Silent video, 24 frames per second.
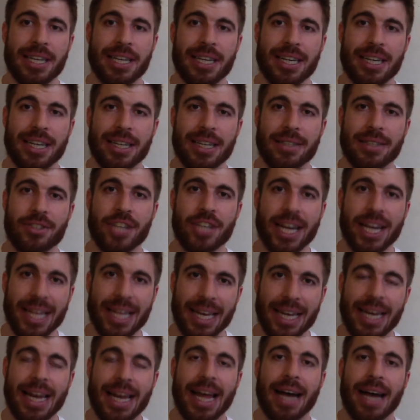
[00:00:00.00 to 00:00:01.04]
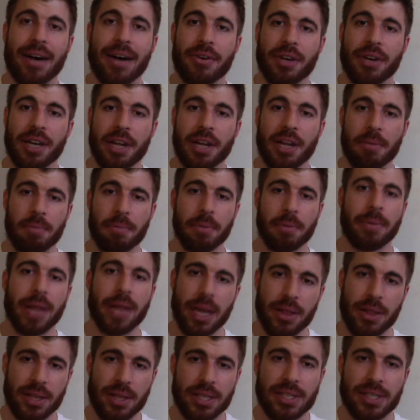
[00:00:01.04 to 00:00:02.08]
uh, checking it out and
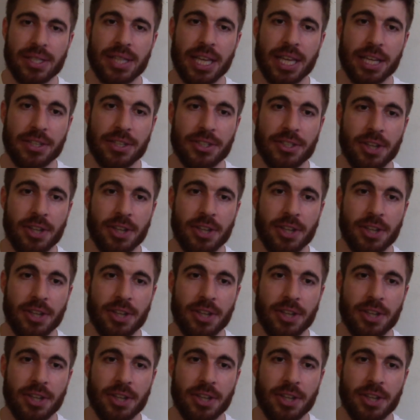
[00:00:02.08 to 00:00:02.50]
implementing these things.